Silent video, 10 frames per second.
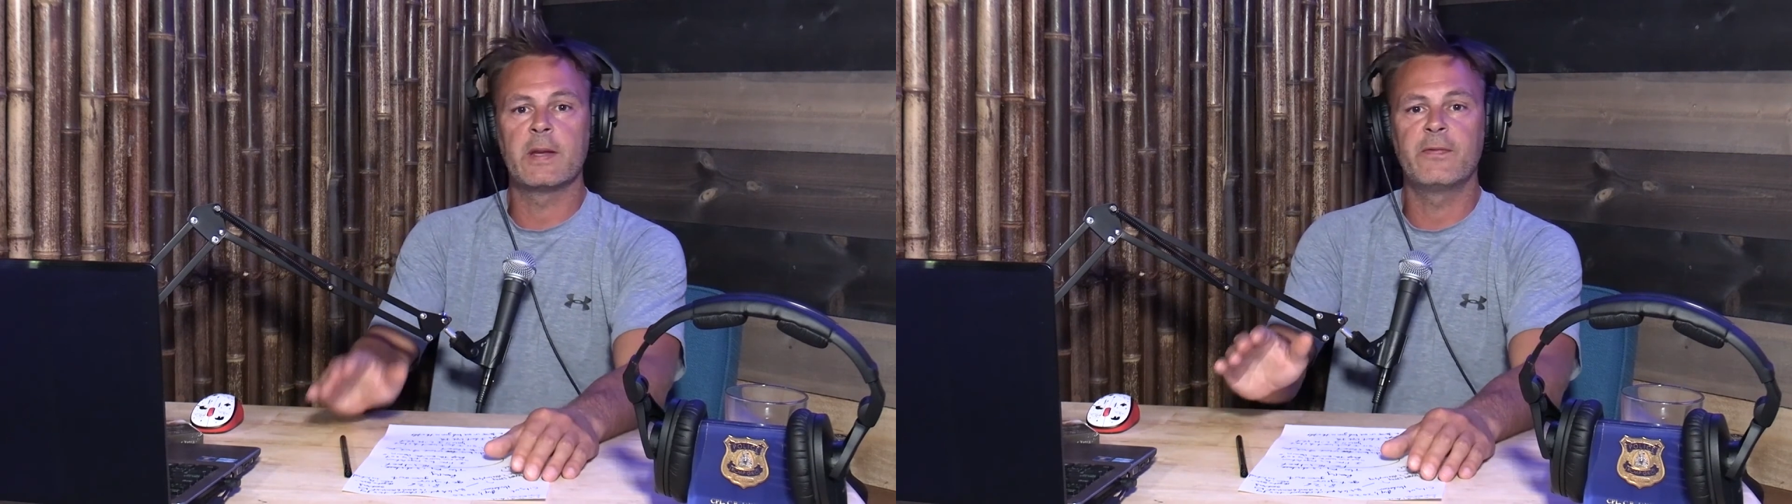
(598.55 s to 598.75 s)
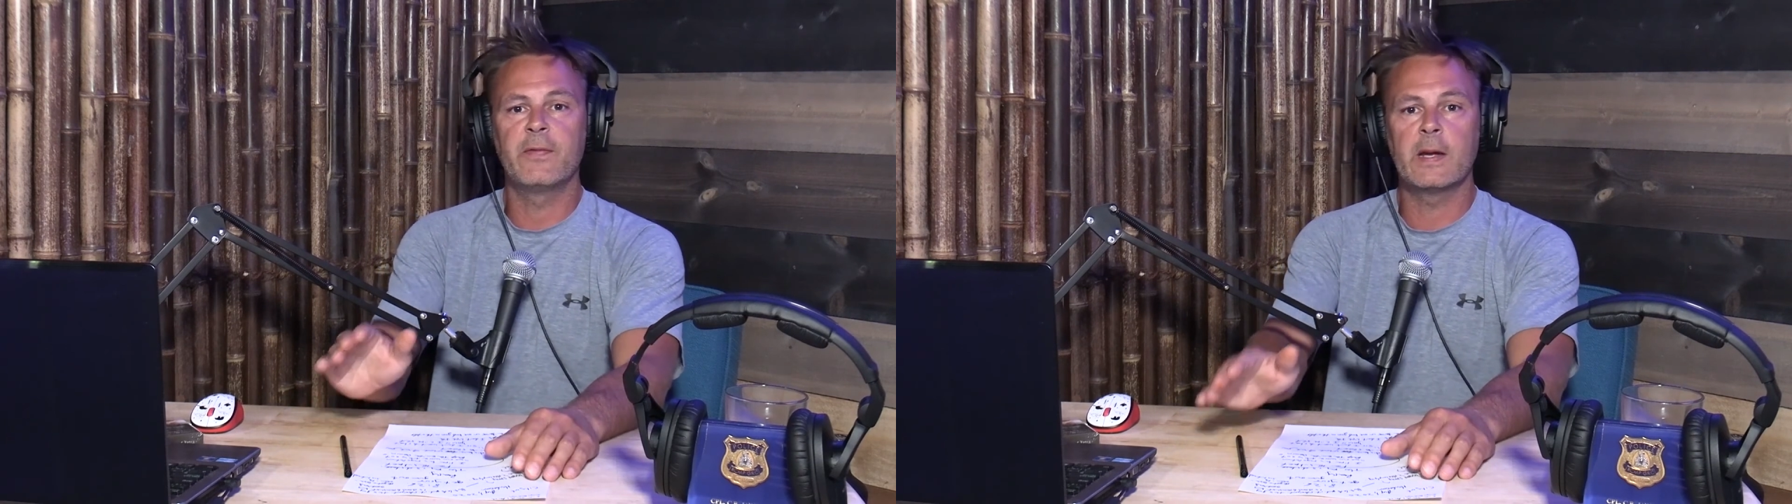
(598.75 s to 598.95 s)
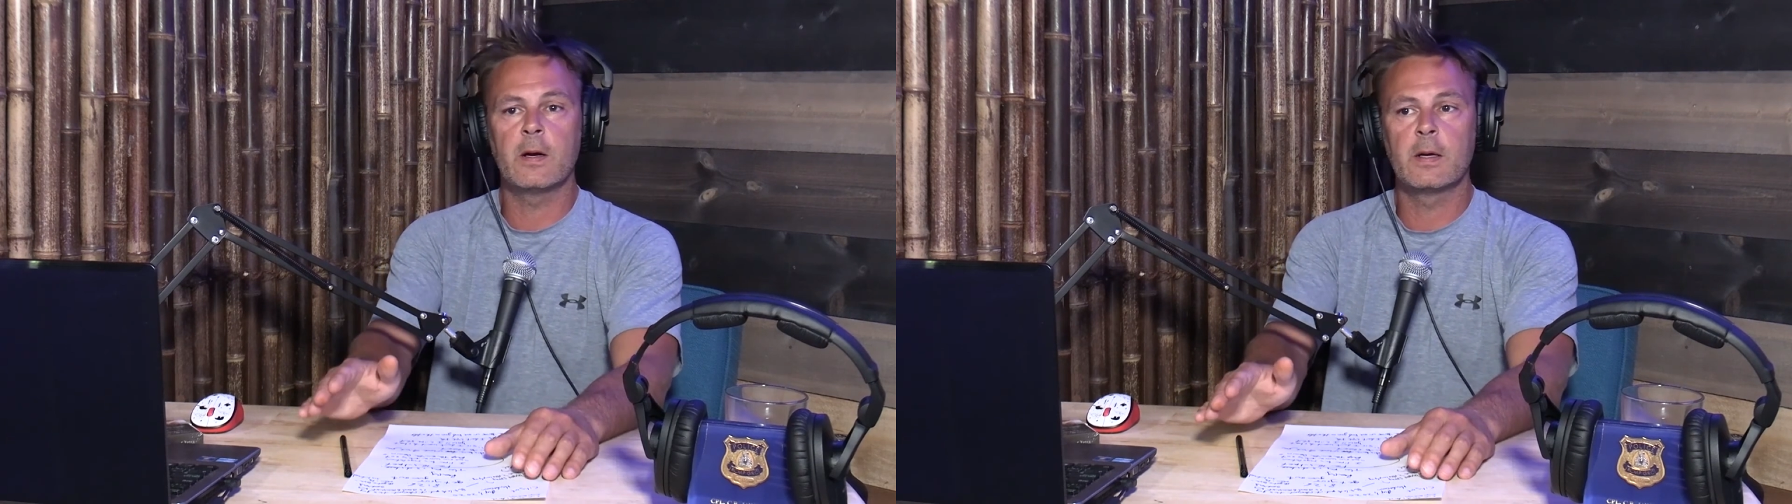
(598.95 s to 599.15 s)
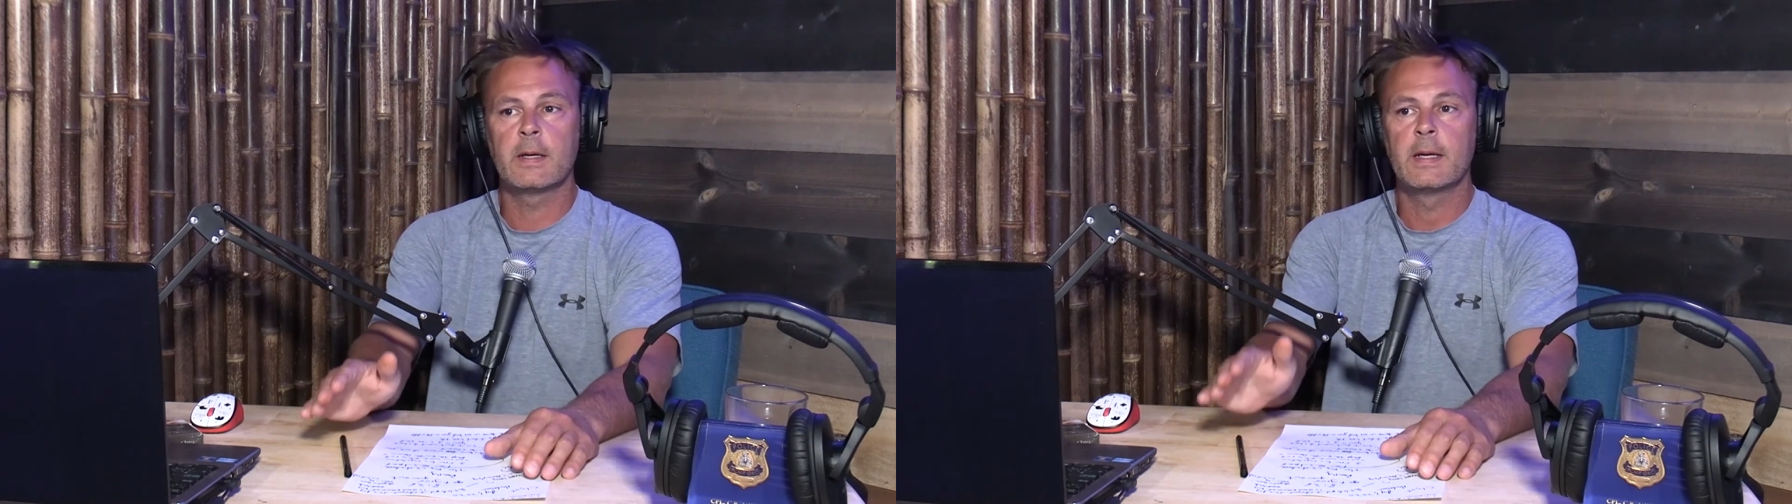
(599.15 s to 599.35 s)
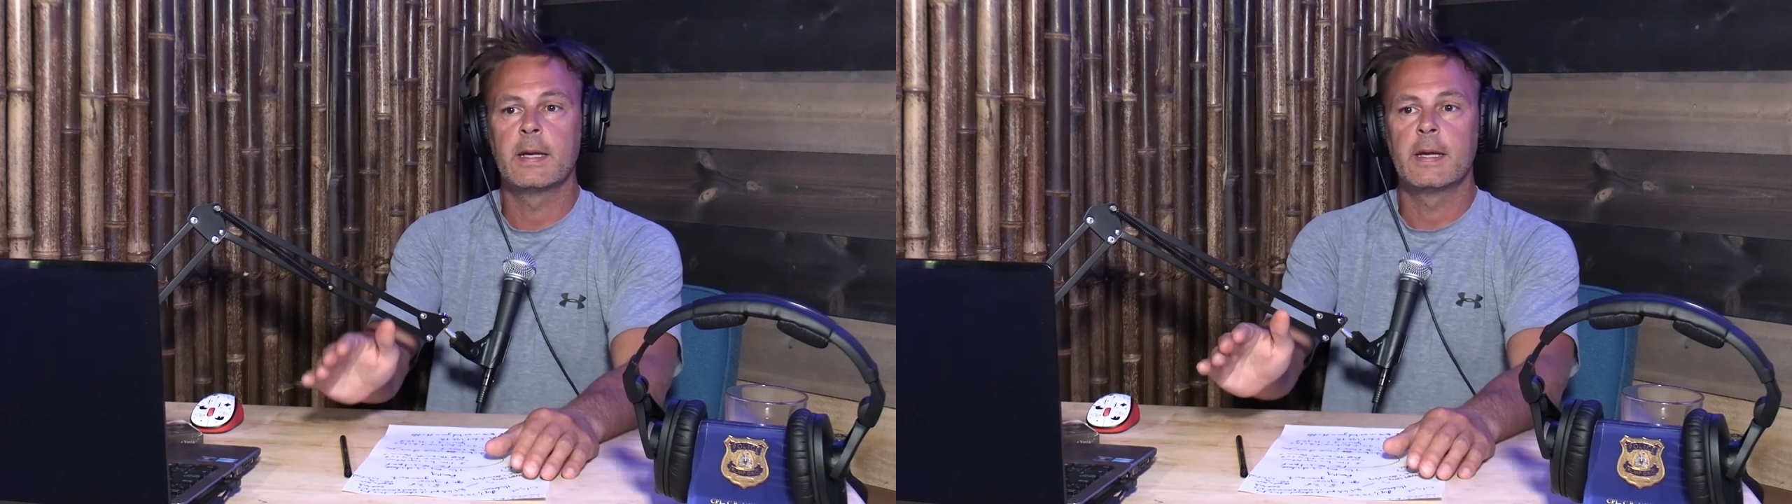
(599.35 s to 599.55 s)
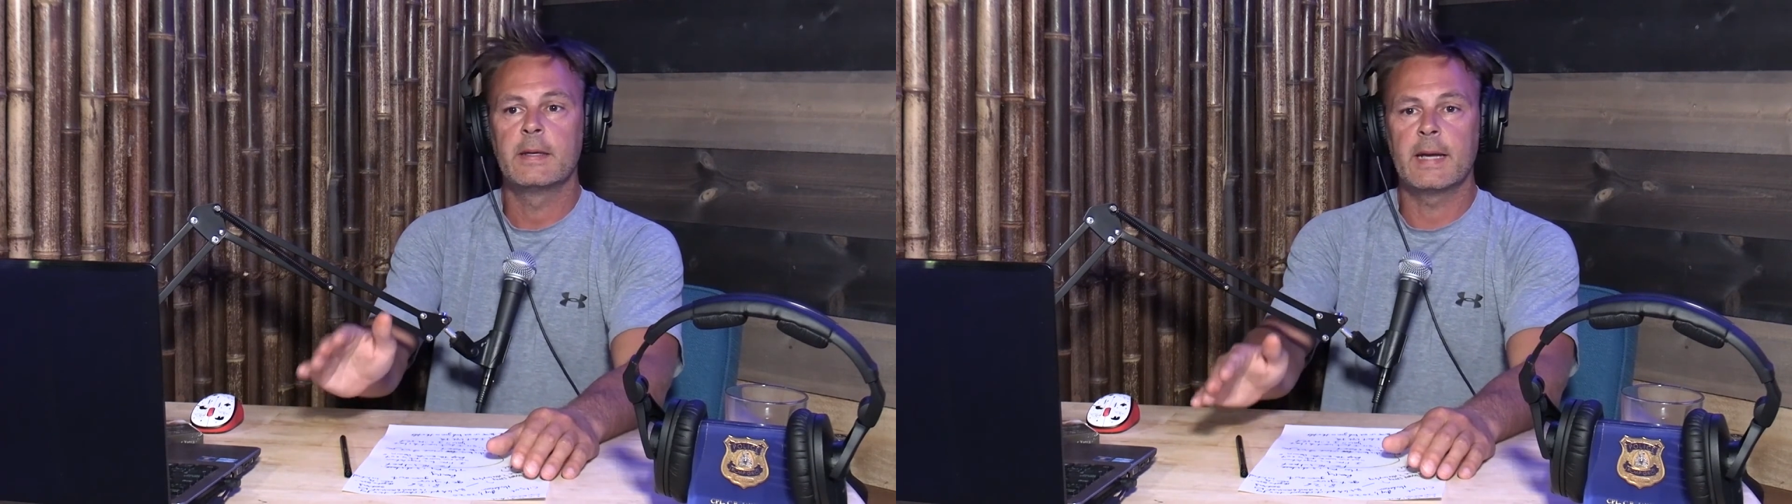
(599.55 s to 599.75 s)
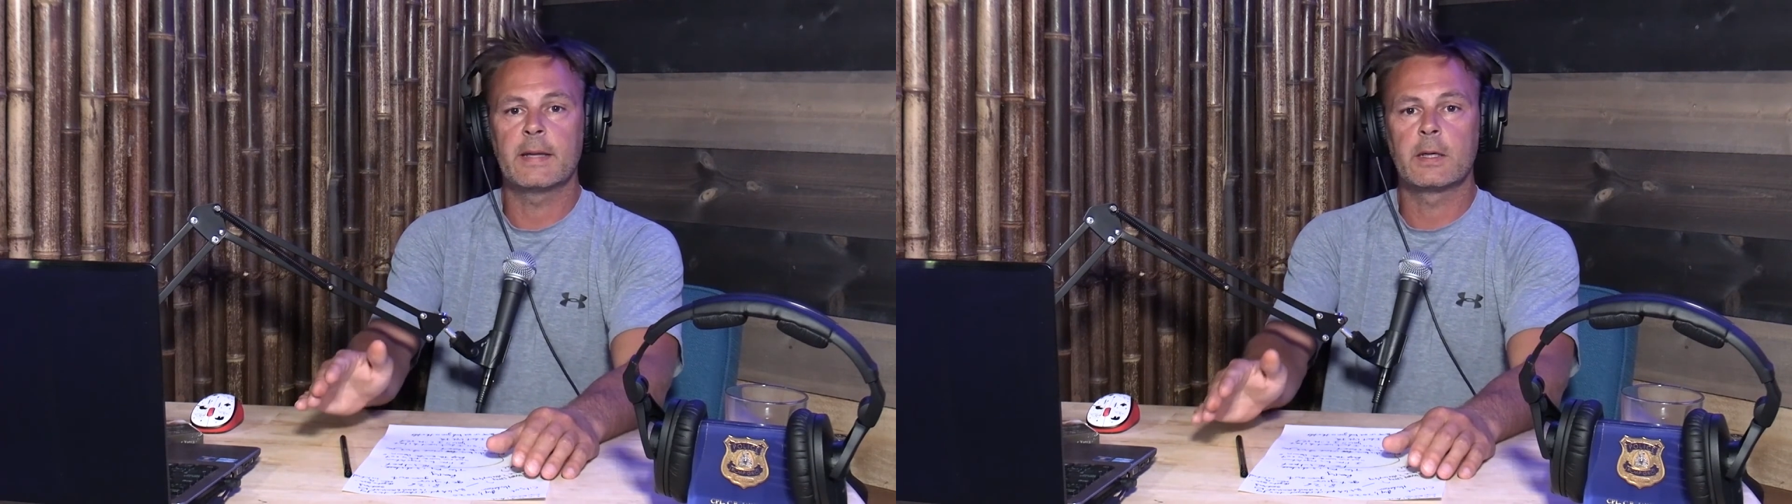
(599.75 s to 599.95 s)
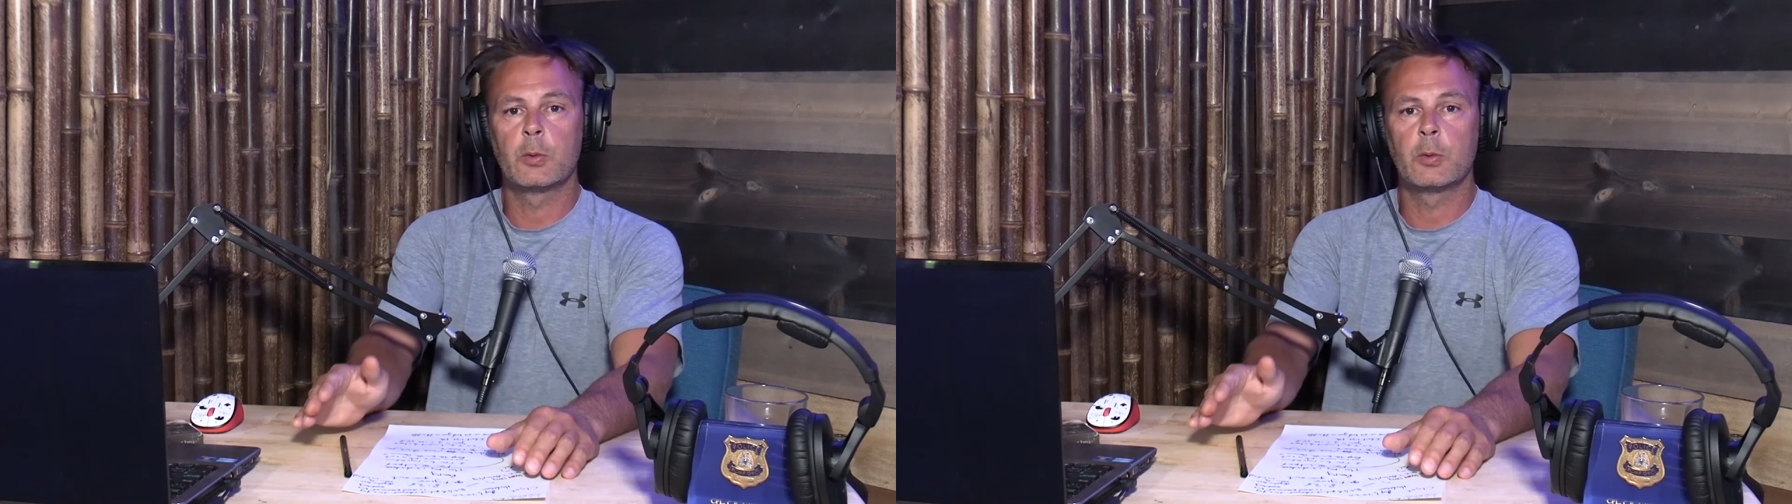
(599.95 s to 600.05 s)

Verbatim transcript: He feared death